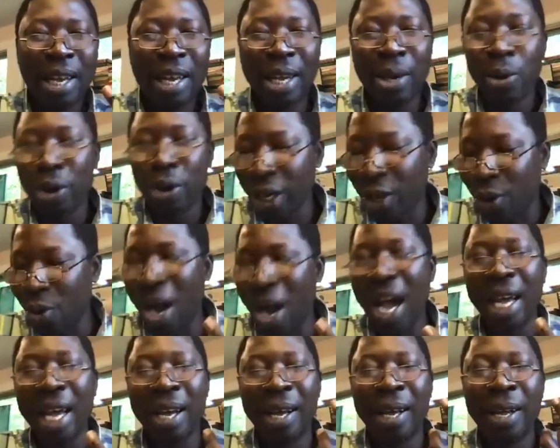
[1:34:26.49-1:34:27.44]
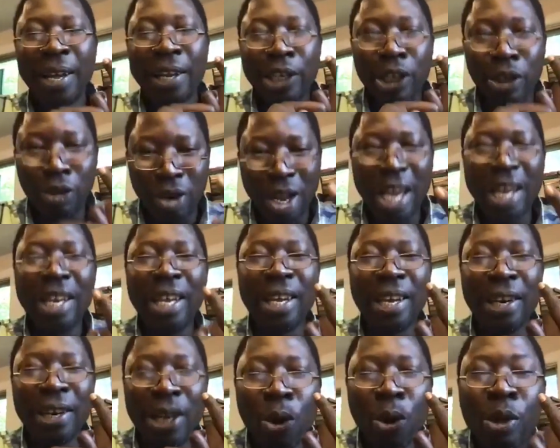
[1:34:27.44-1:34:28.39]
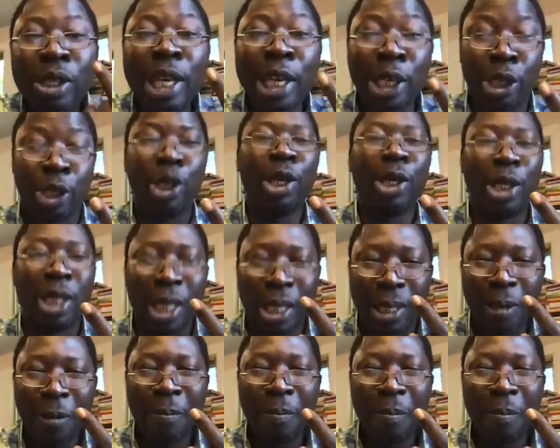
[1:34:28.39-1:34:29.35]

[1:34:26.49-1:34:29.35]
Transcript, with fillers: It would require training new teachers